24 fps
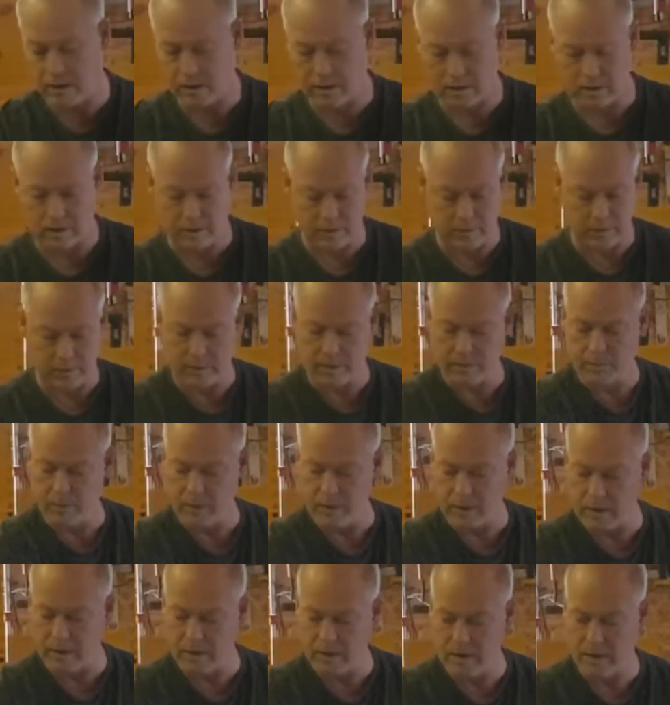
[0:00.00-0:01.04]
So we can put
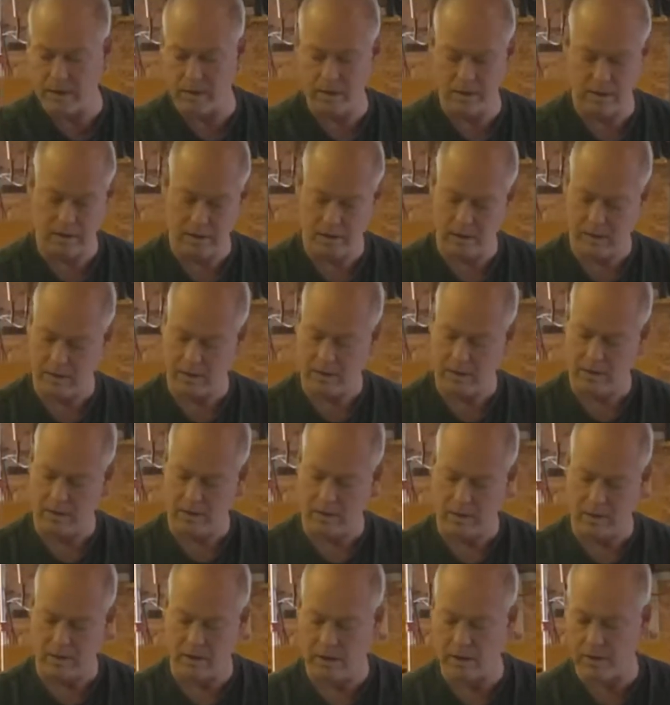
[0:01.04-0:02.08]

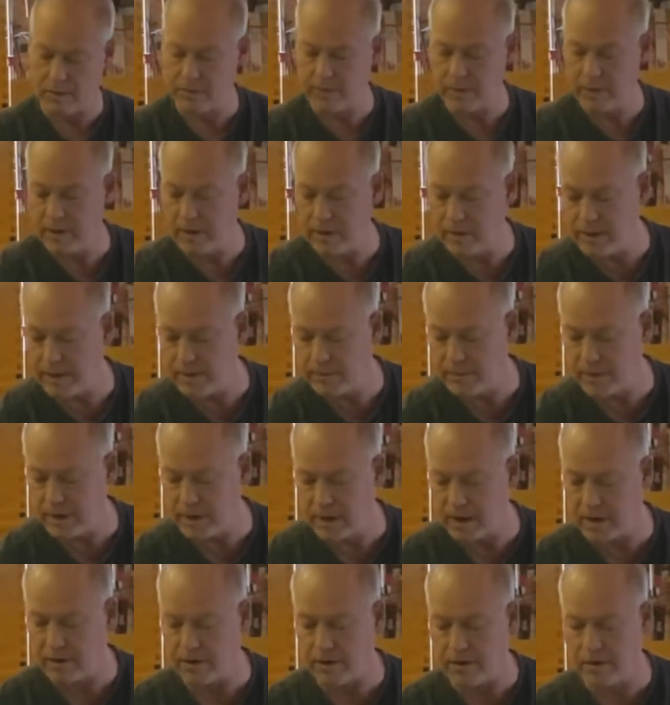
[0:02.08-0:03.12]
all 3 of them
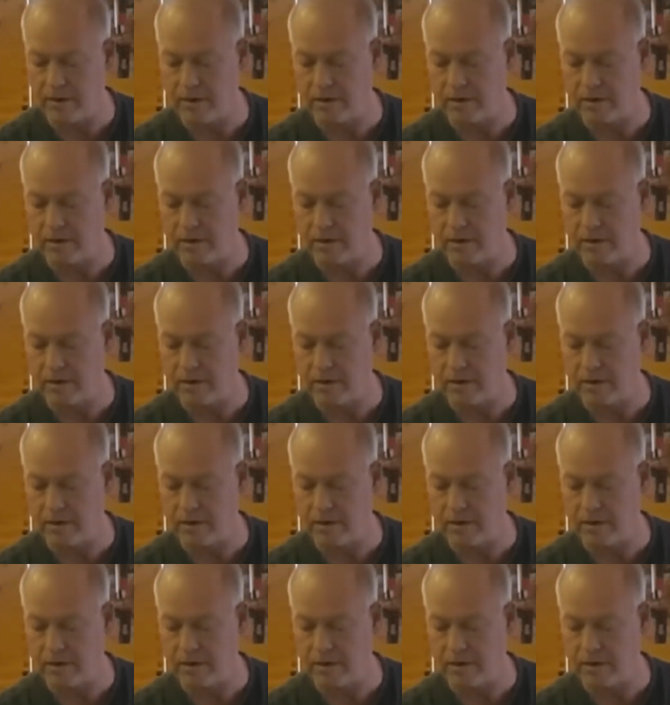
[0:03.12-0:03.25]
together.